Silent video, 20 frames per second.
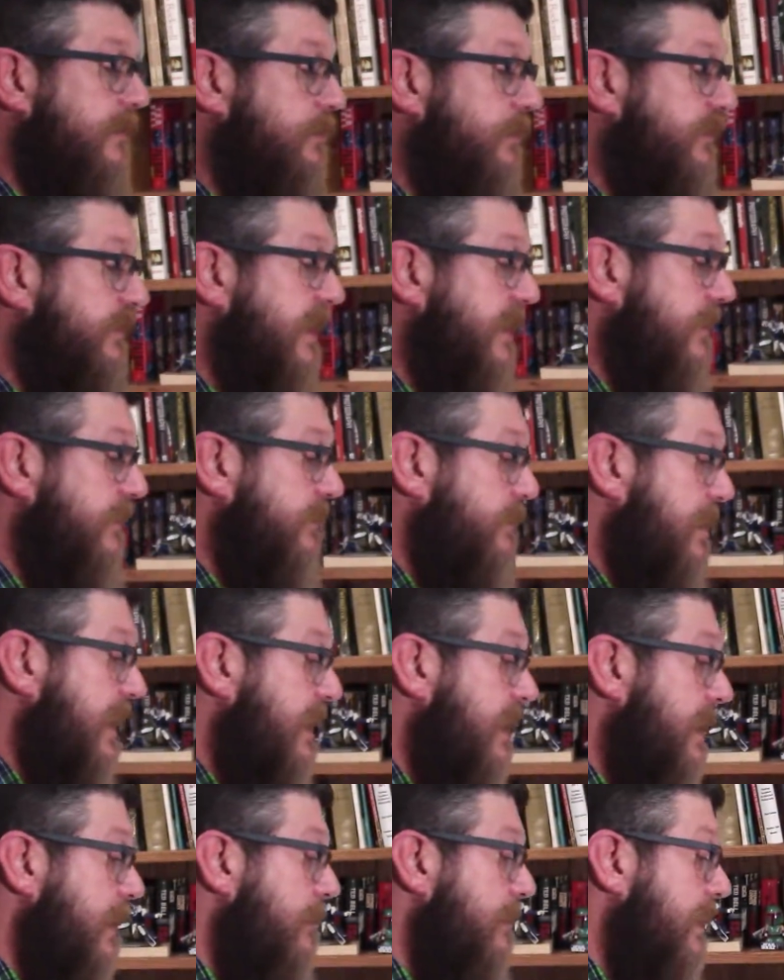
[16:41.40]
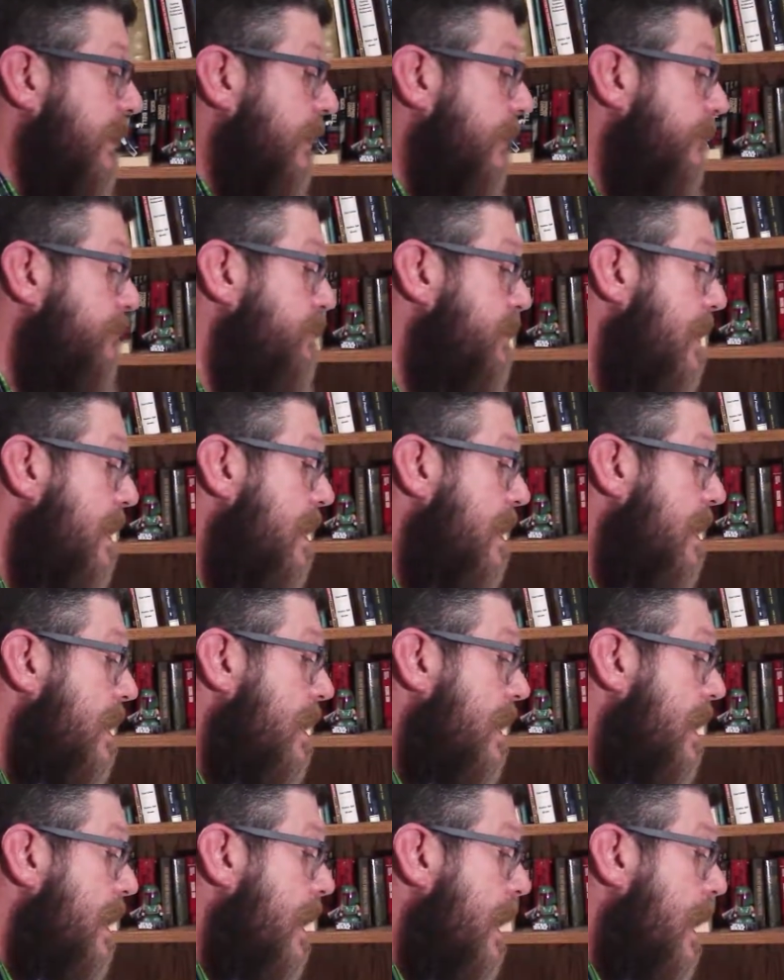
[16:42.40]
present a spending bill.
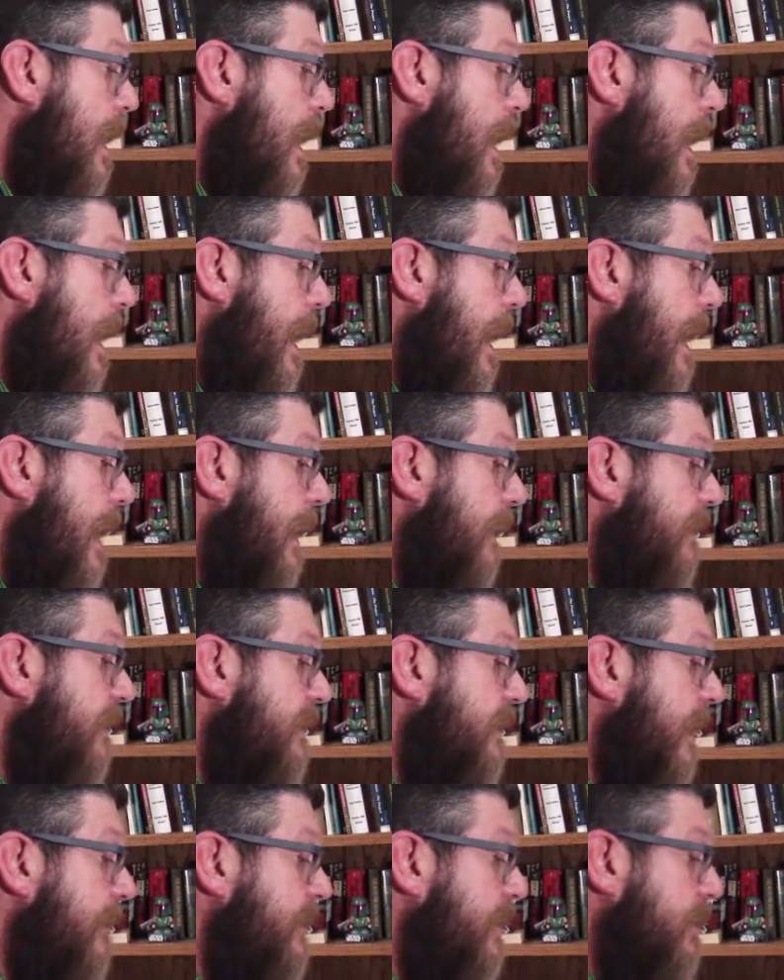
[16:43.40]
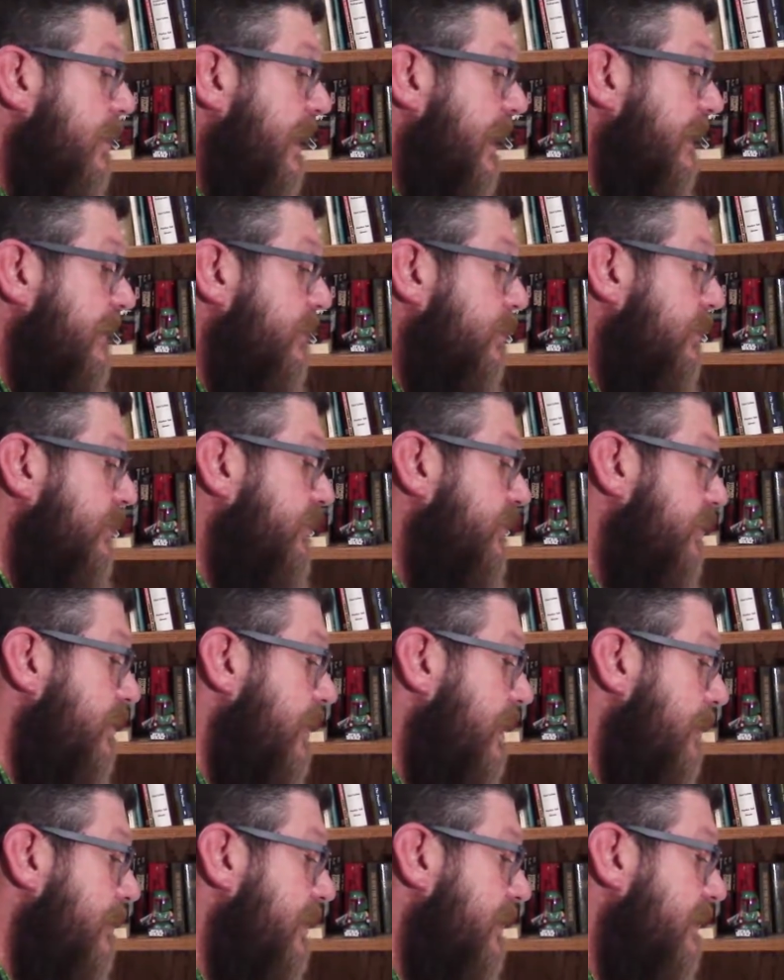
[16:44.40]
And the Democrats will
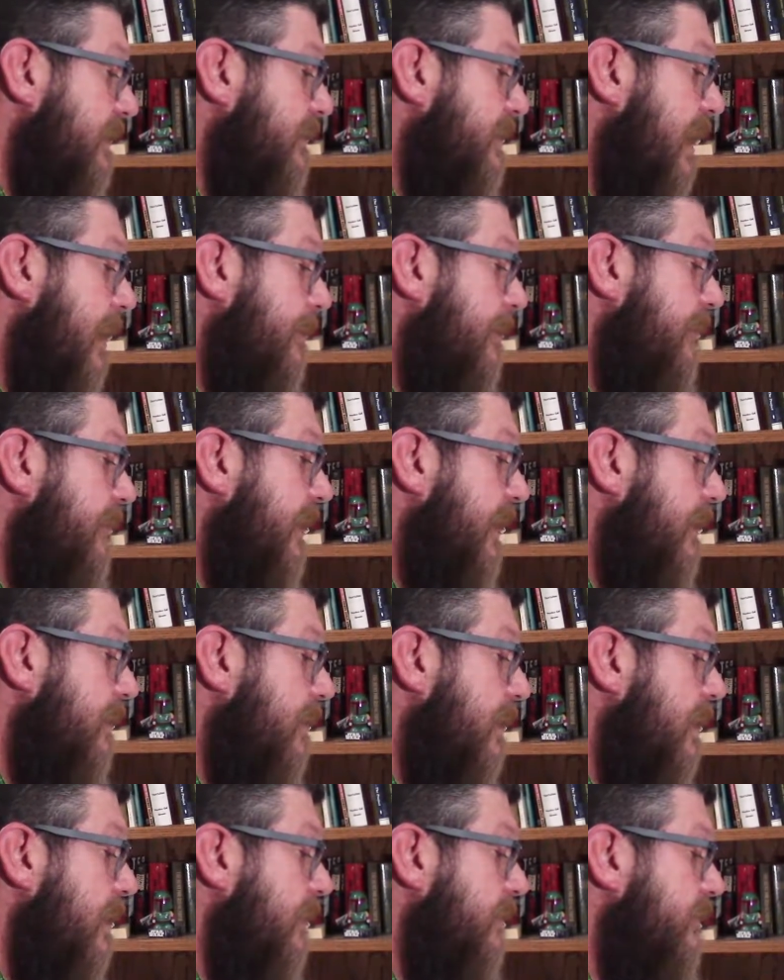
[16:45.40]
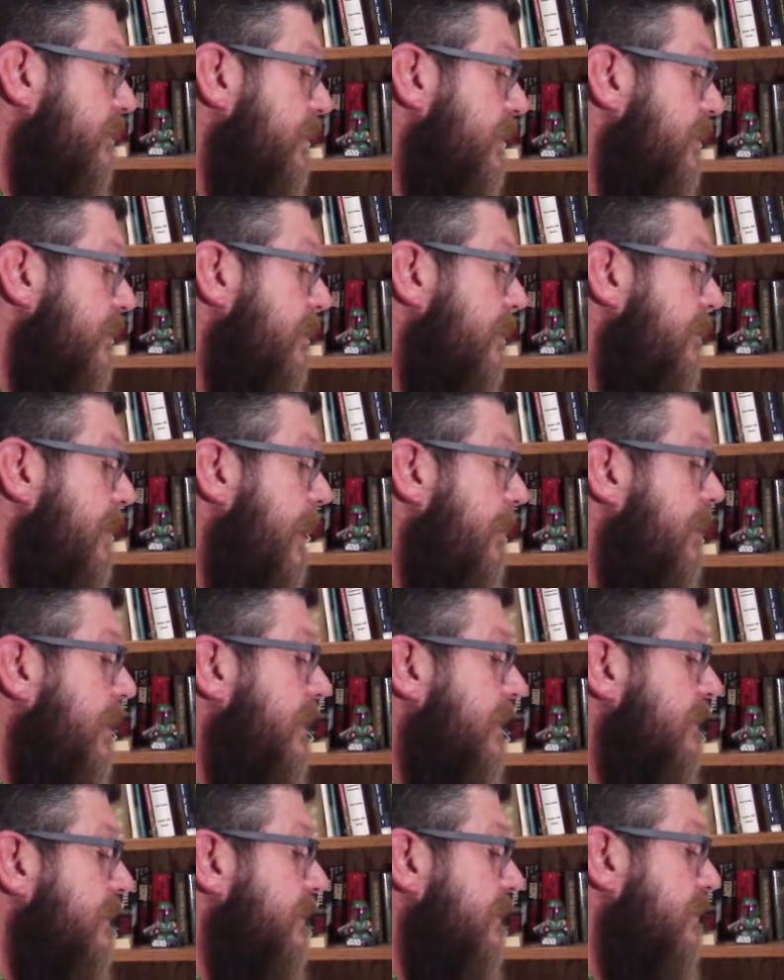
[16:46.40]
scream at the top of their lungs when the
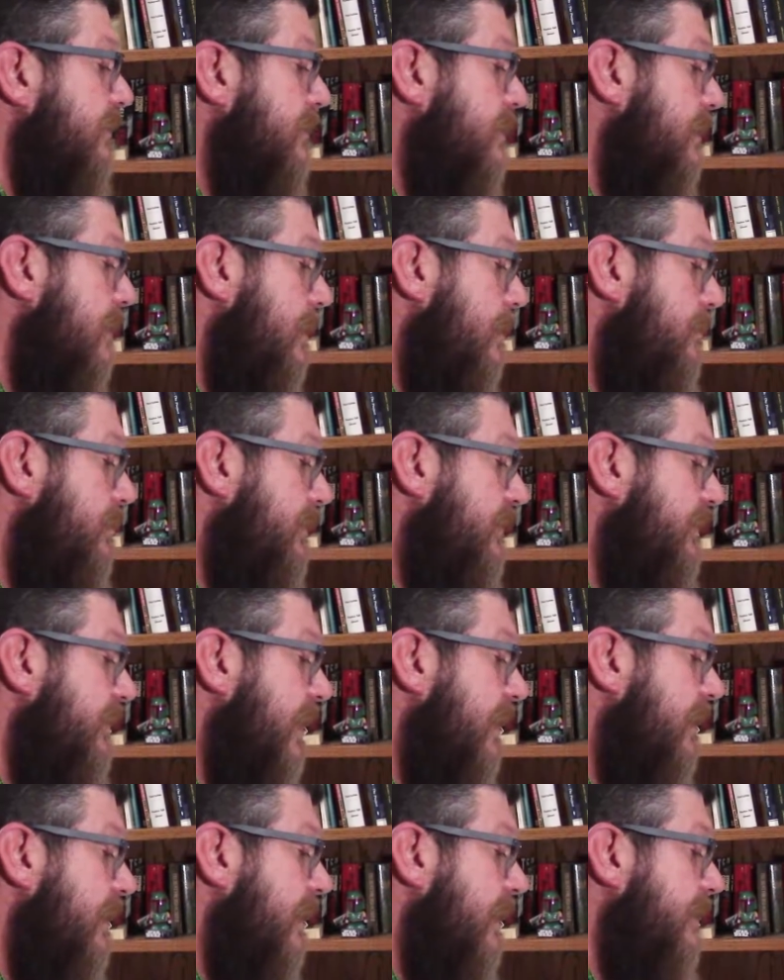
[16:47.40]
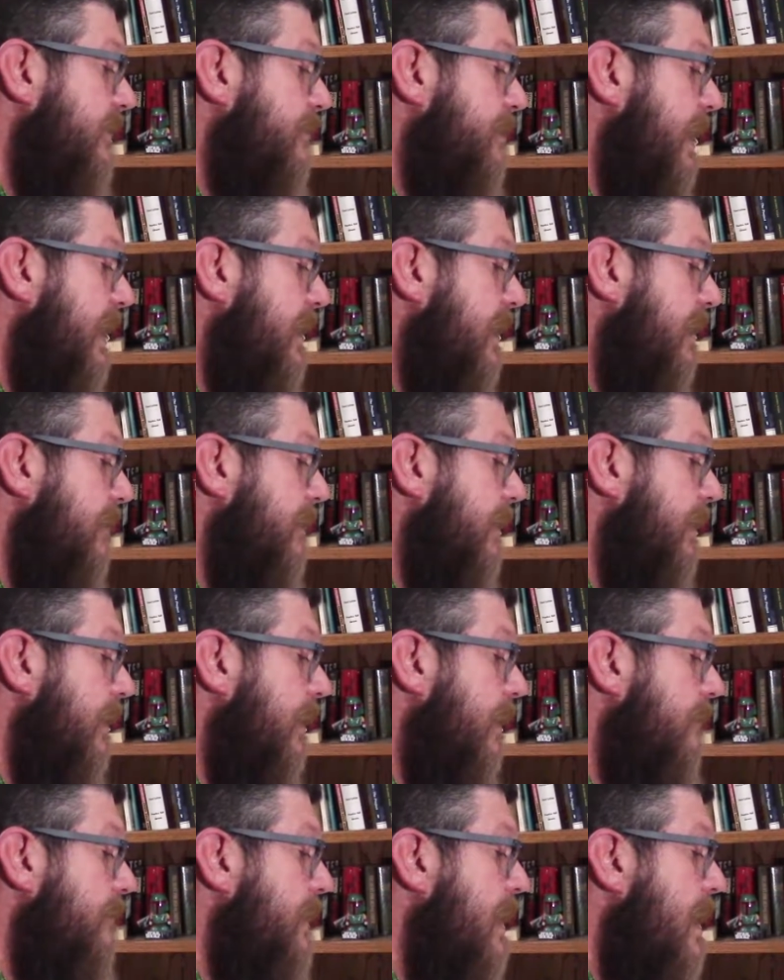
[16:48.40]
Republicans present a spending
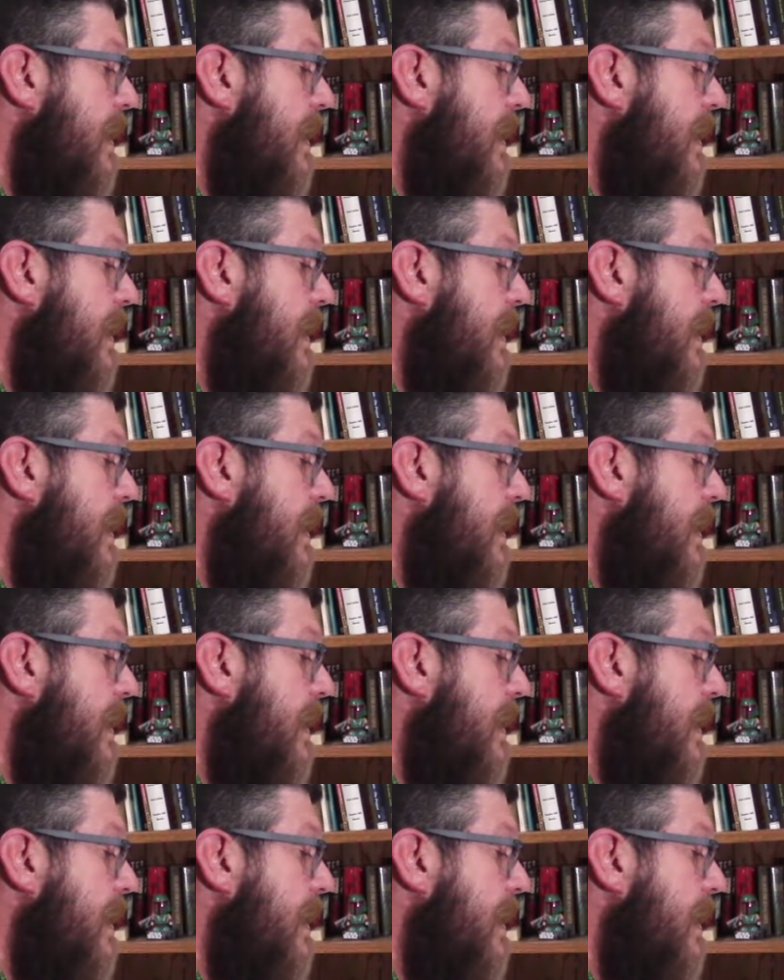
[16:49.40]
bill.